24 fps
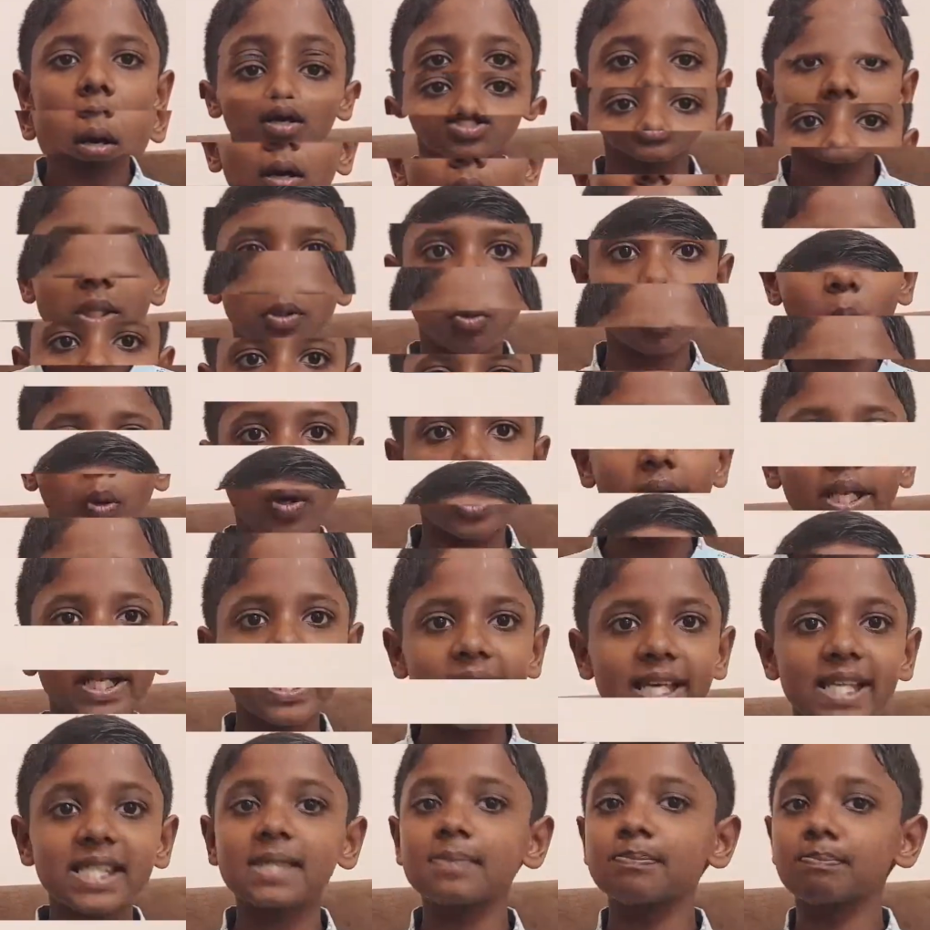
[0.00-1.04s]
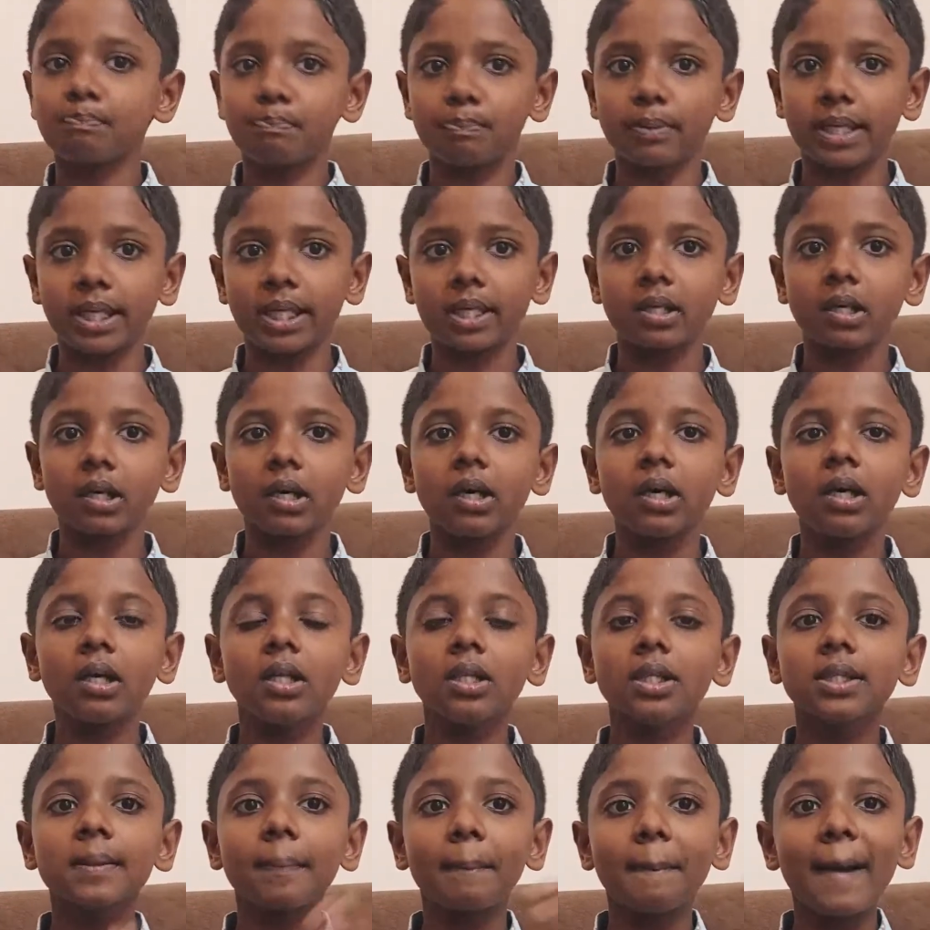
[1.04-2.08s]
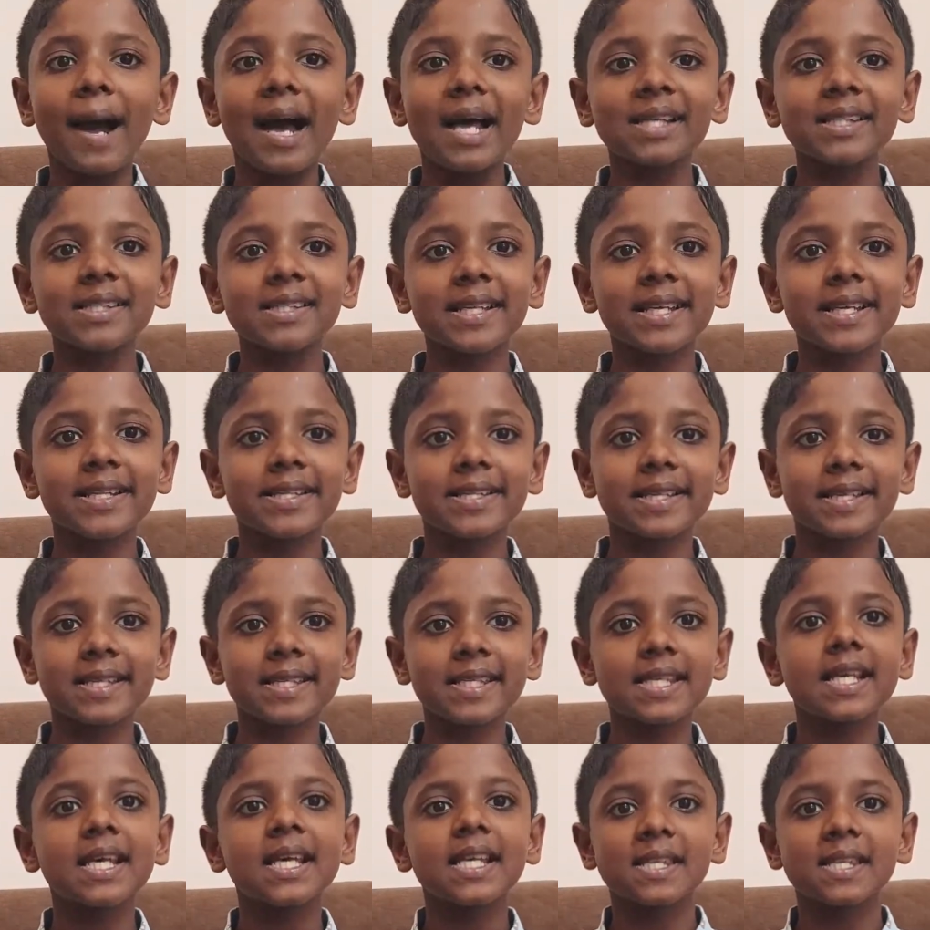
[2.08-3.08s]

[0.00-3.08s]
The word is speak. The past tense is